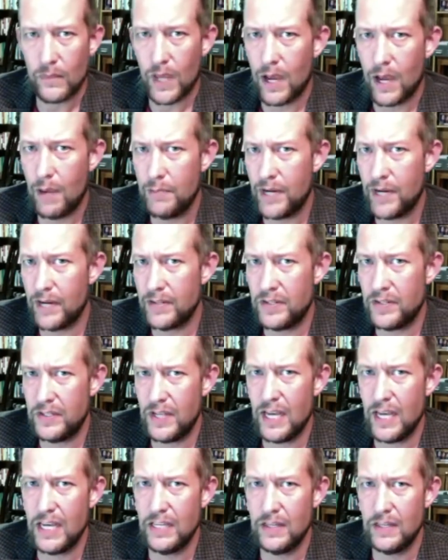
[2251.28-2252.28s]
not
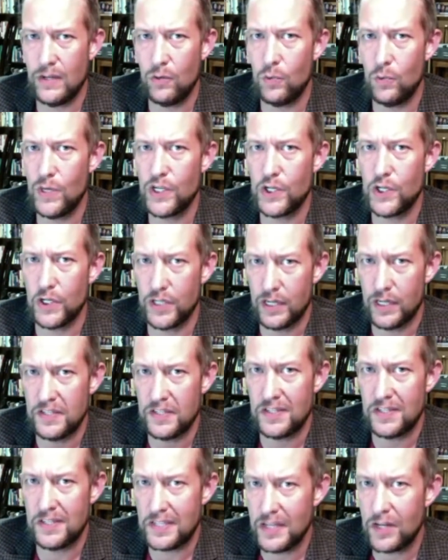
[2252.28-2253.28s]
saying that we should
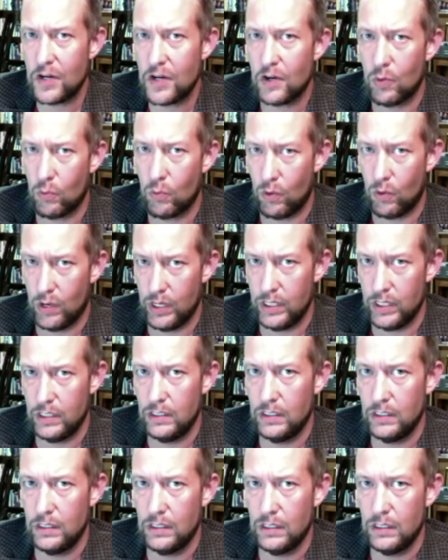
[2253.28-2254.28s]
consider
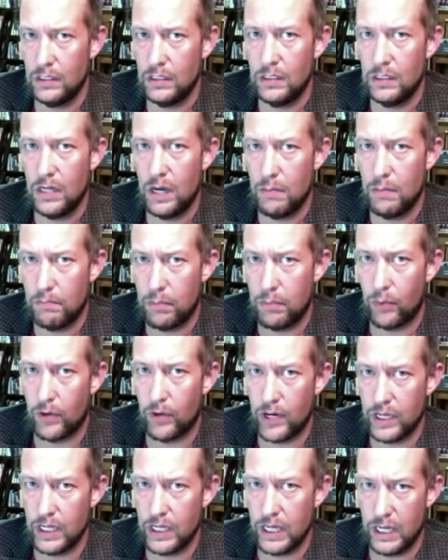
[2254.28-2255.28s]
one
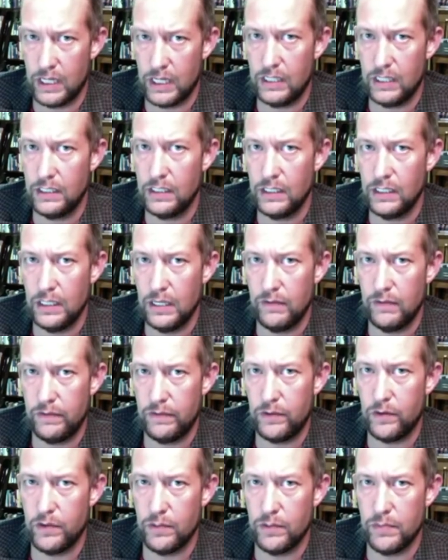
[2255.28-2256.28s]
born again if
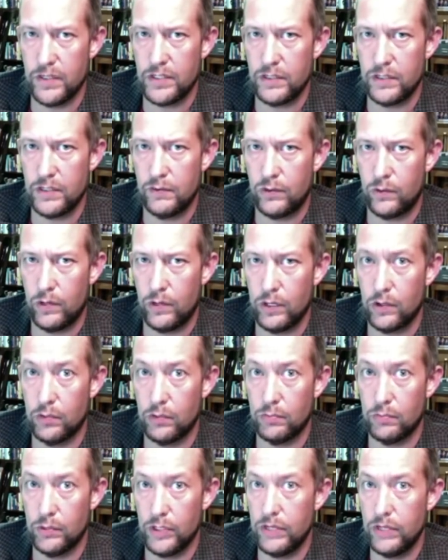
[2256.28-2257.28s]
they're in the midst of heretical
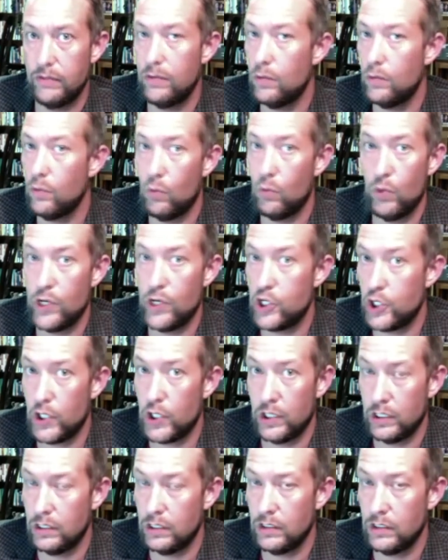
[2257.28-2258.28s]
belief. We
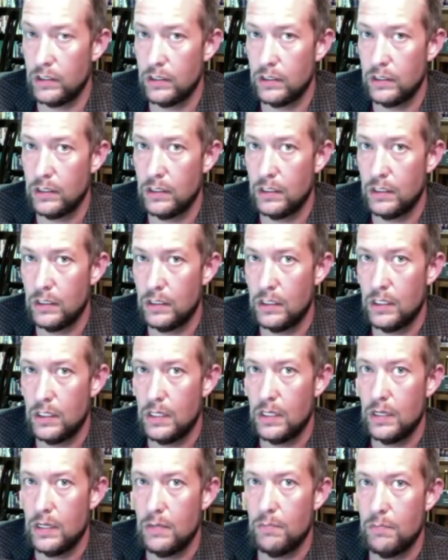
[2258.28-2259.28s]
shouldn't.
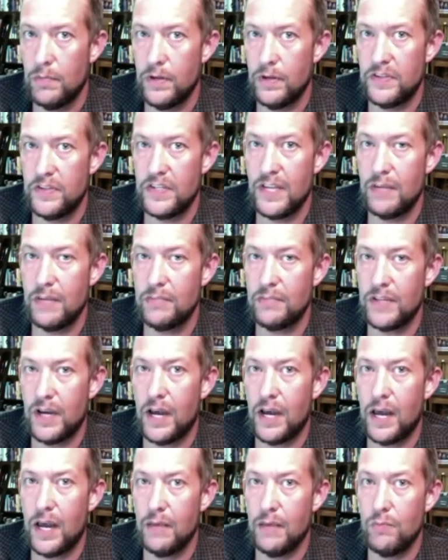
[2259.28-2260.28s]
But at the same
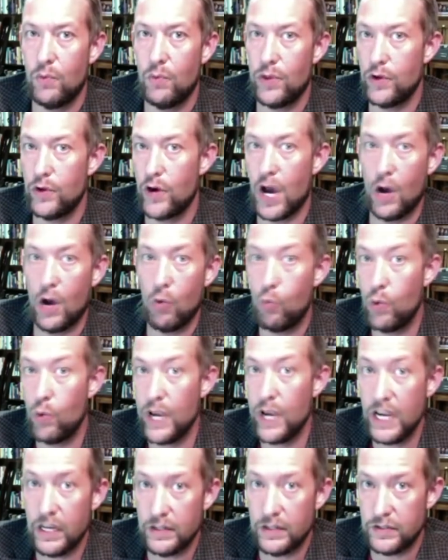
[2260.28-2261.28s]
time, whether or not
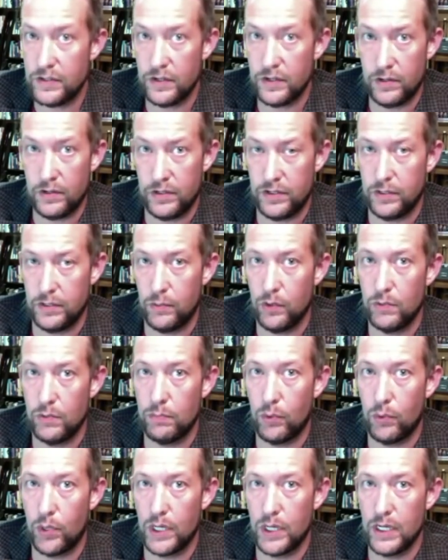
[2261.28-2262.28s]
we consider someone
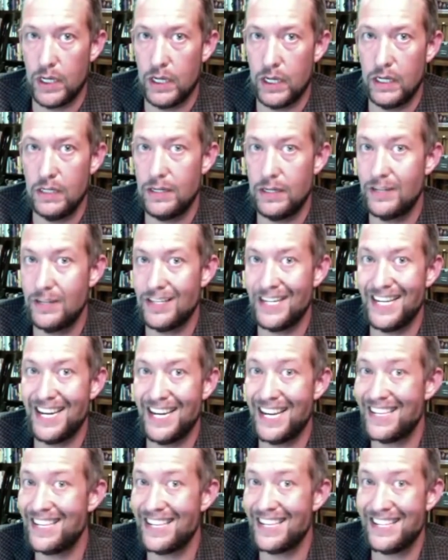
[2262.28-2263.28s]
born again doesn't
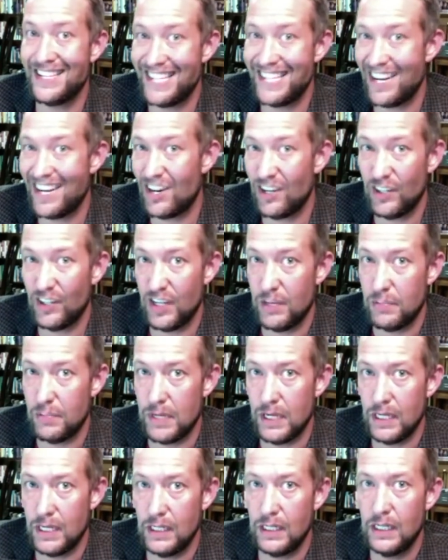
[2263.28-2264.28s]
necessarily
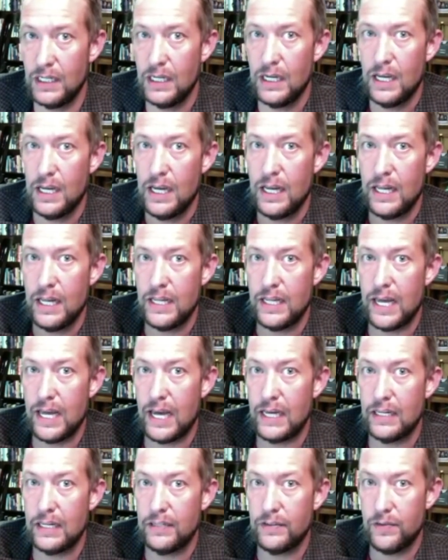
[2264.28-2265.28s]
mean
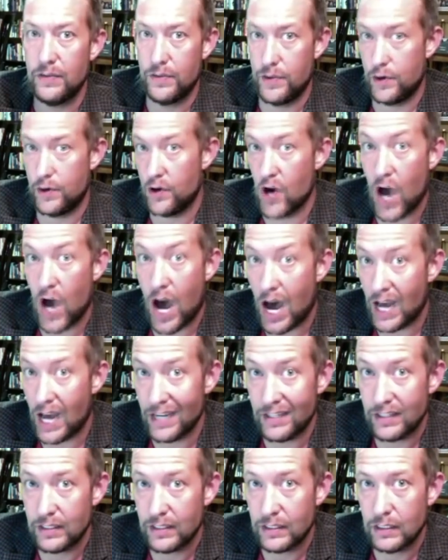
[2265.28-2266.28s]
that they're not,